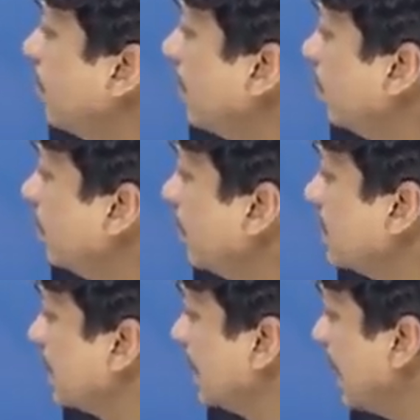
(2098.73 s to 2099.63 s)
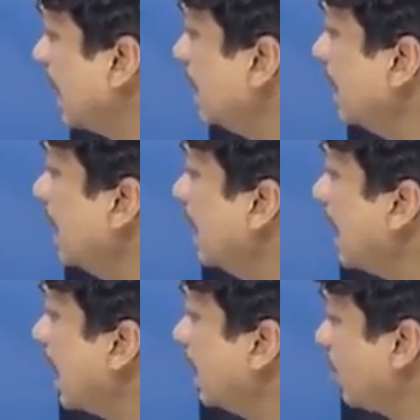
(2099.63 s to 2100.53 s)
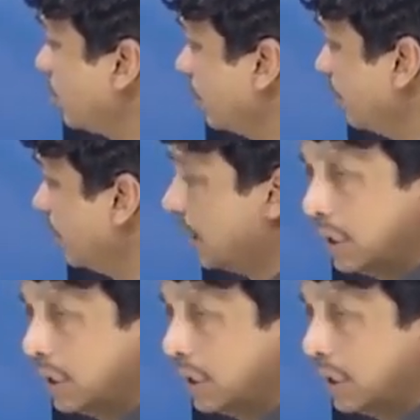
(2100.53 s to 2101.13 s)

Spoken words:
well known for its glare and loss of